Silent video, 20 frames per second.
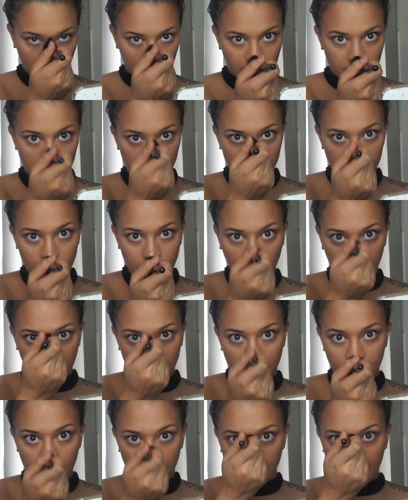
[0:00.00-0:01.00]
It's just
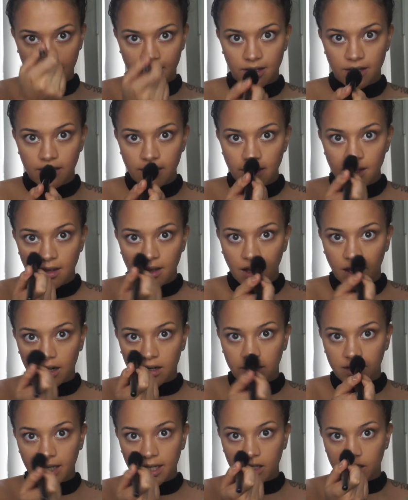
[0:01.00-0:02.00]
glittery. I
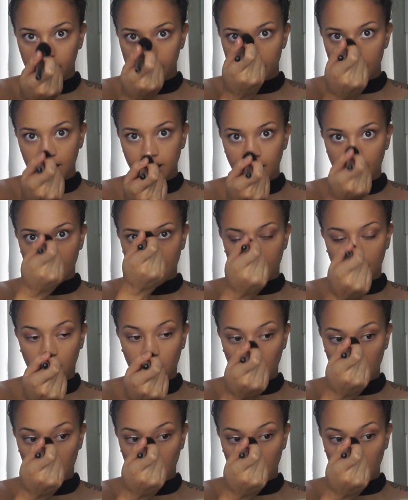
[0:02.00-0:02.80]
don't like glittery